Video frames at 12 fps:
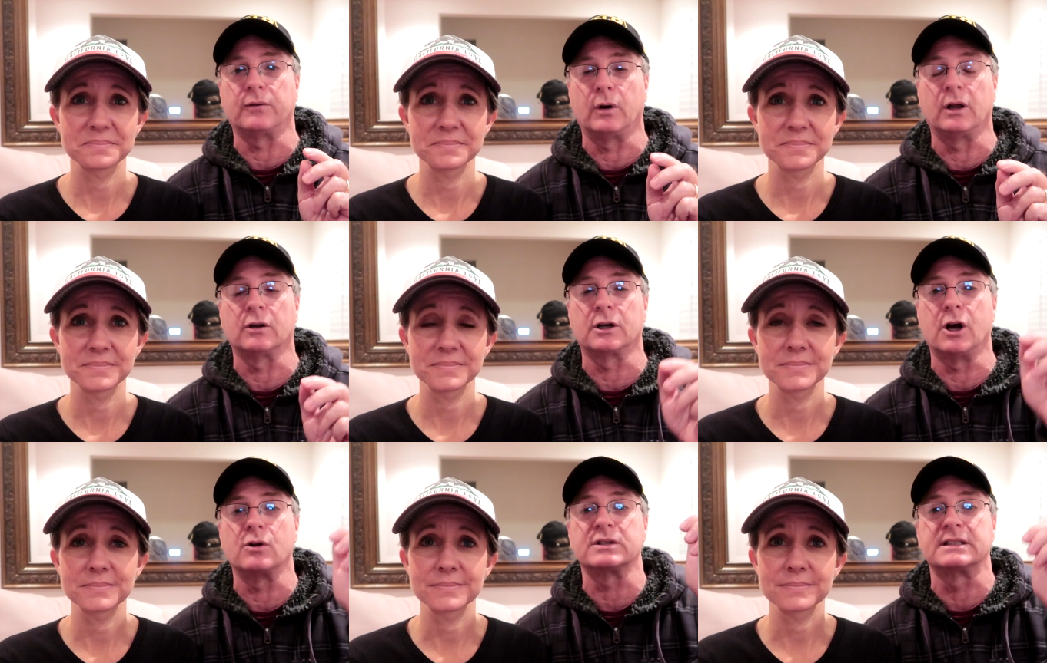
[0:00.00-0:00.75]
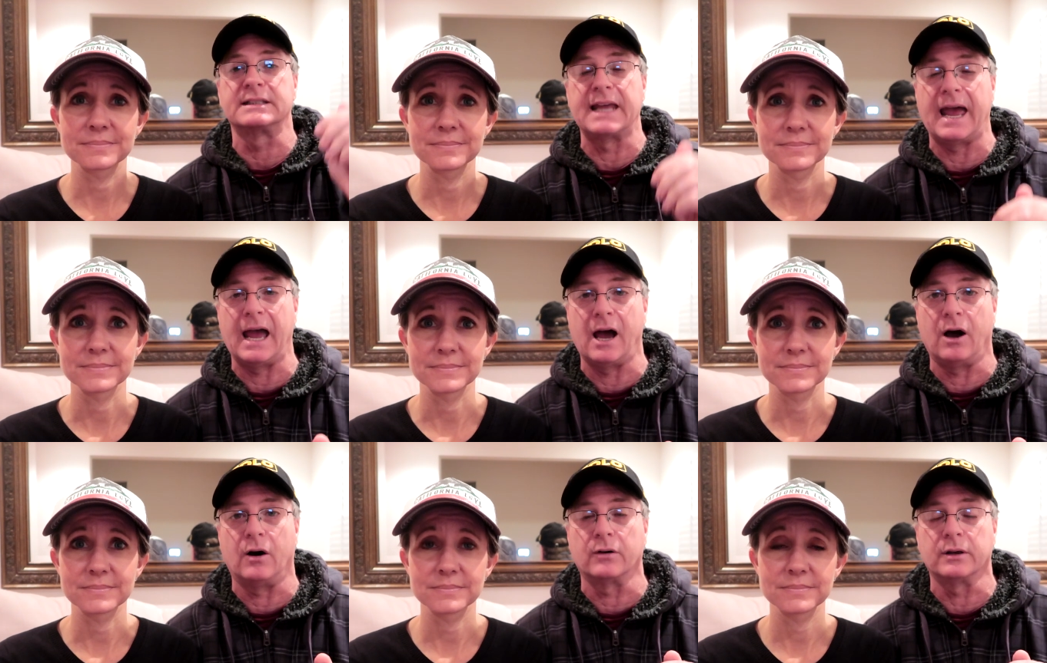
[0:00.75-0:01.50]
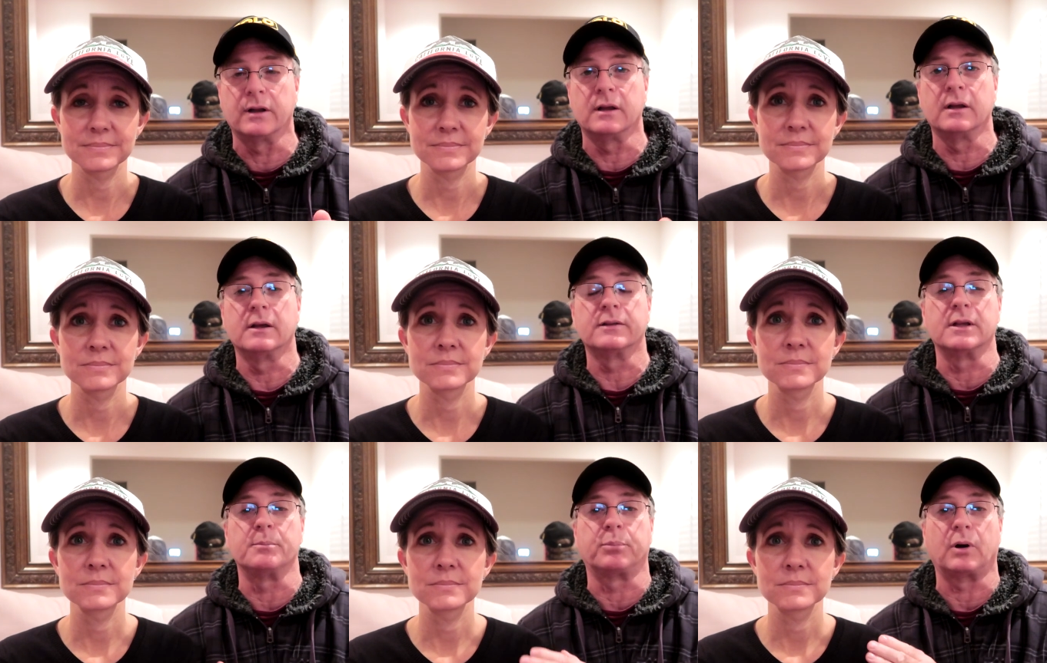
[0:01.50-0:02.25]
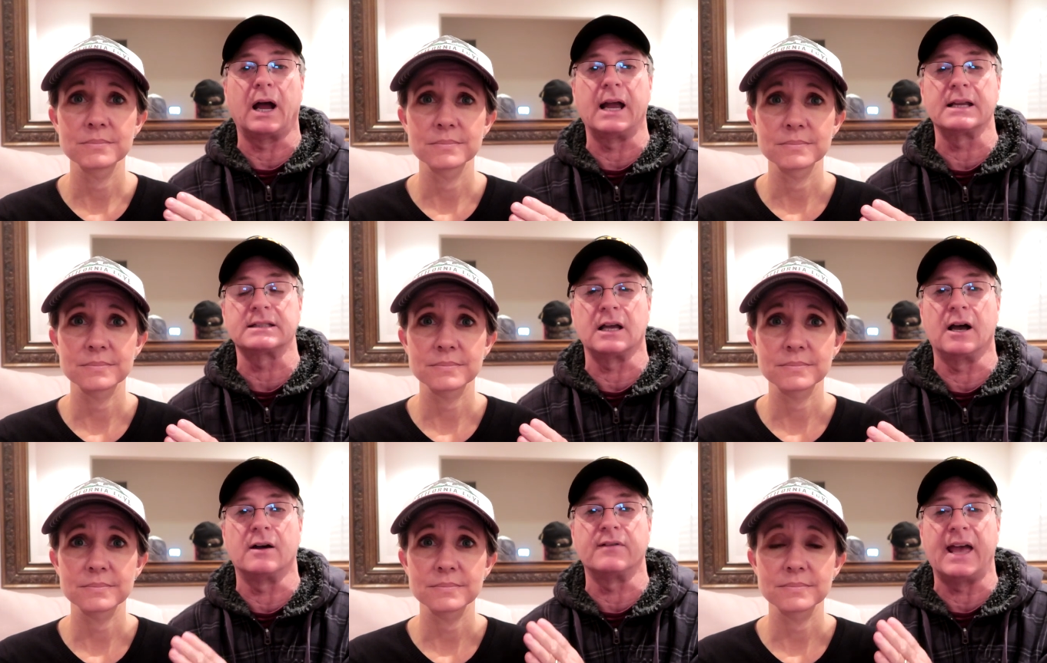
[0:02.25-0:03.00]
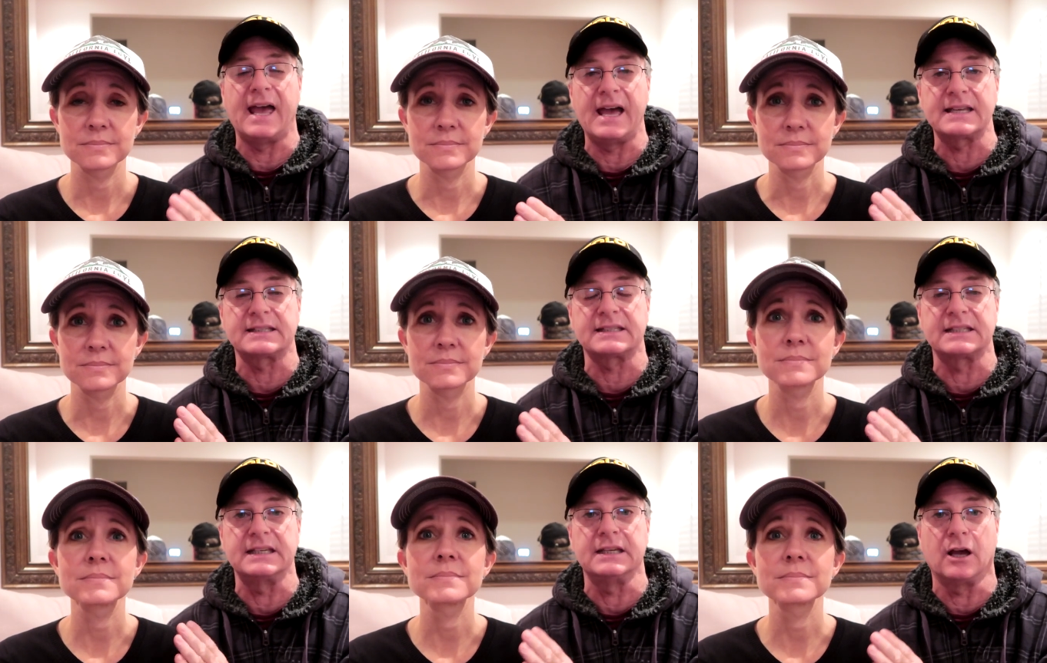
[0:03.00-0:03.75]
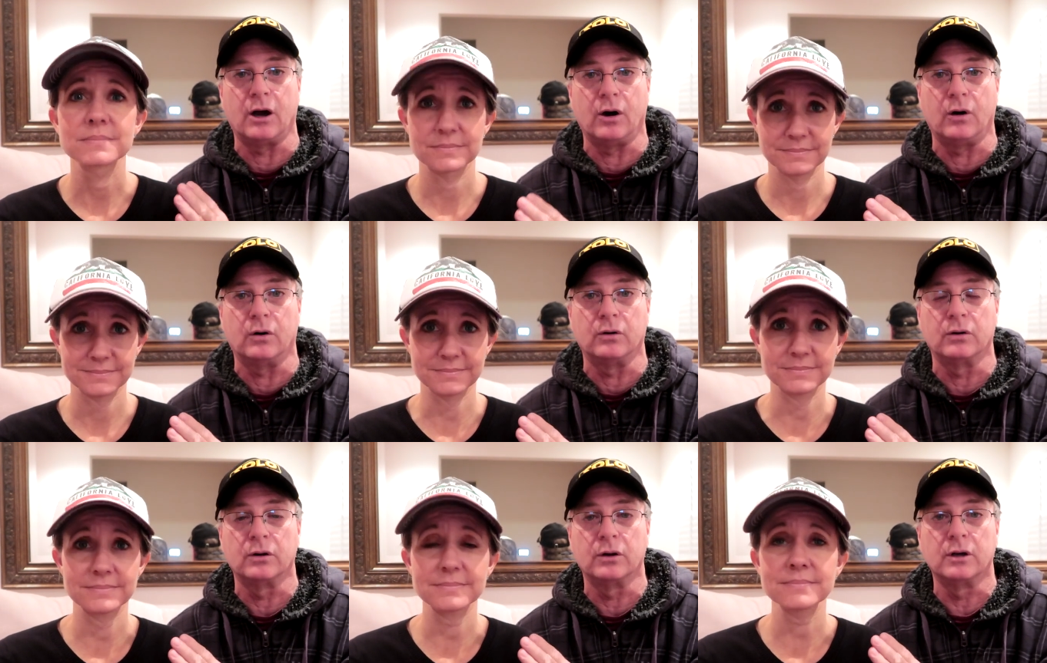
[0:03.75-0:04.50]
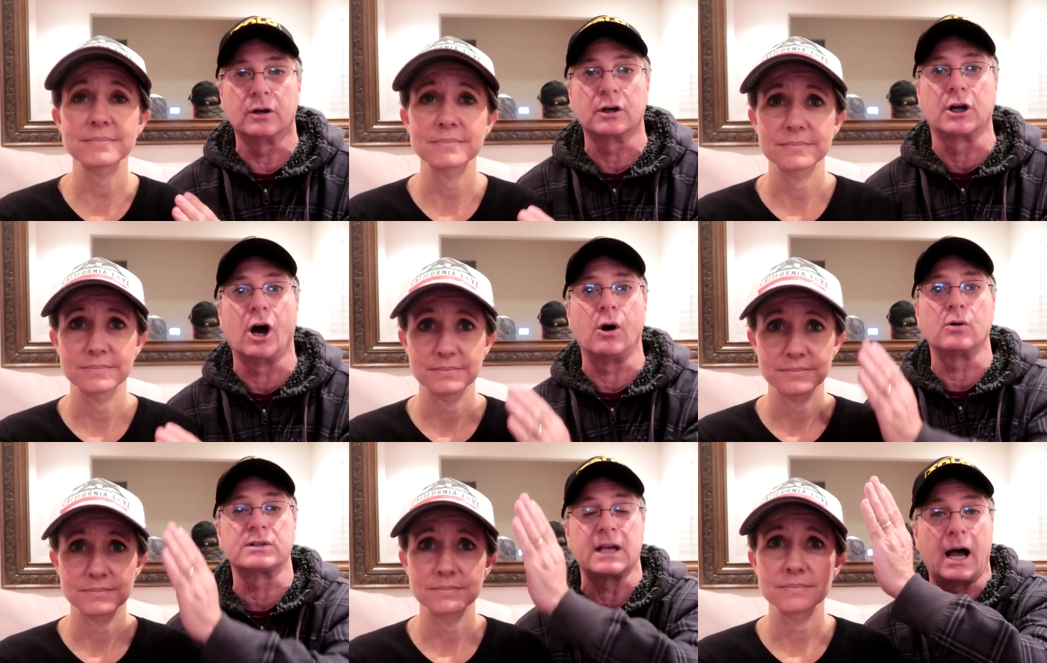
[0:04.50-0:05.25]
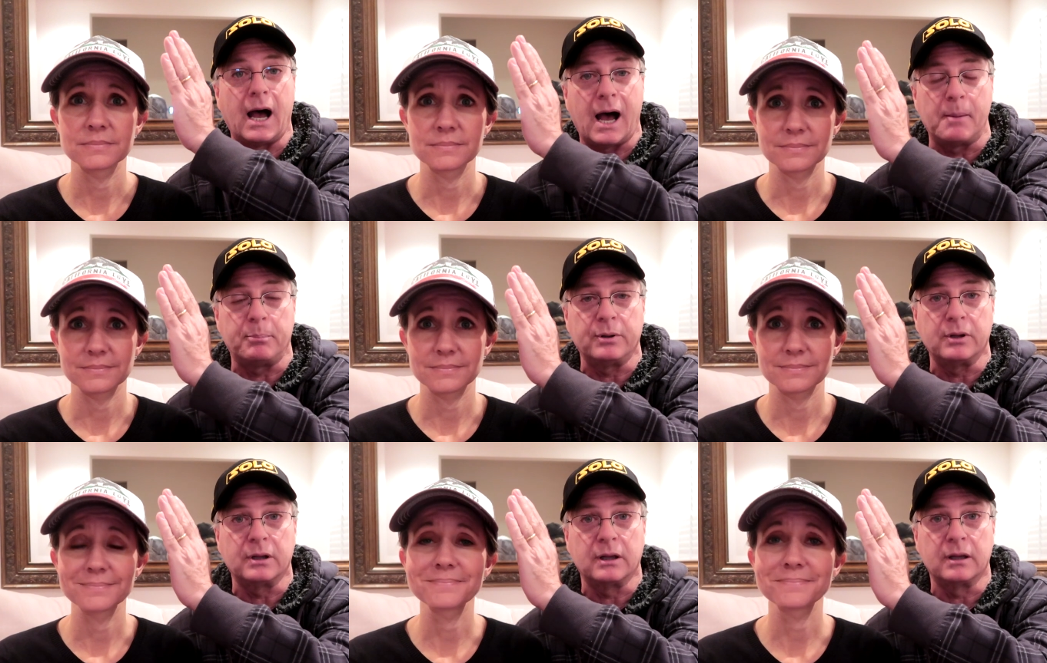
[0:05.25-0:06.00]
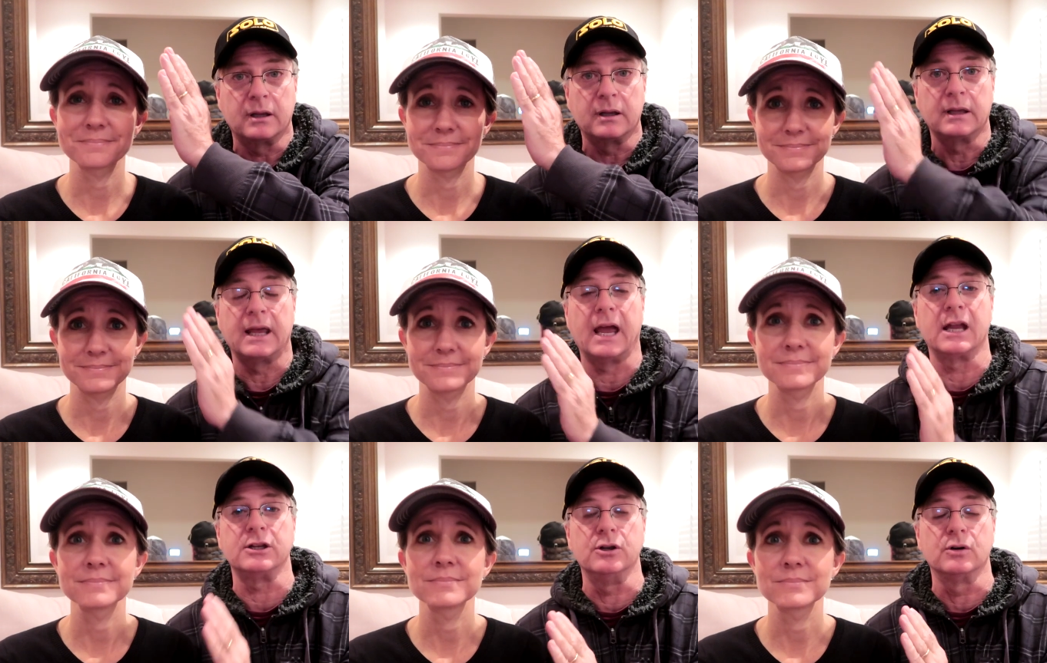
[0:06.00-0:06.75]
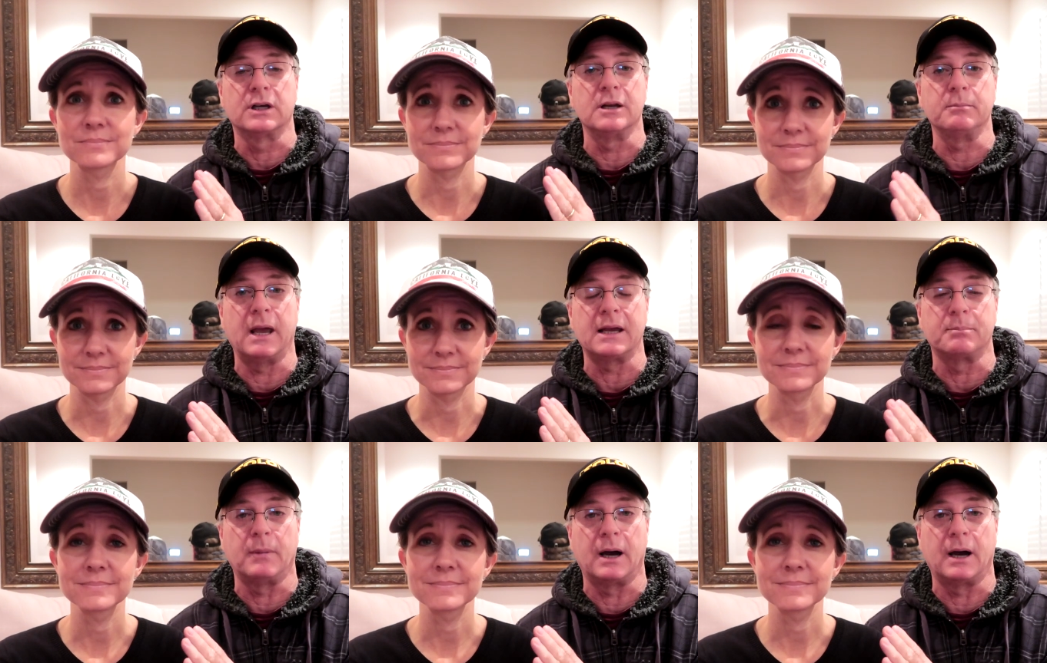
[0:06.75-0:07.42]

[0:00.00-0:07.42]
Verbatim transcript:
Speaker 1: of oil goes down, the price of SCO mm-hmm. goes up, and you can make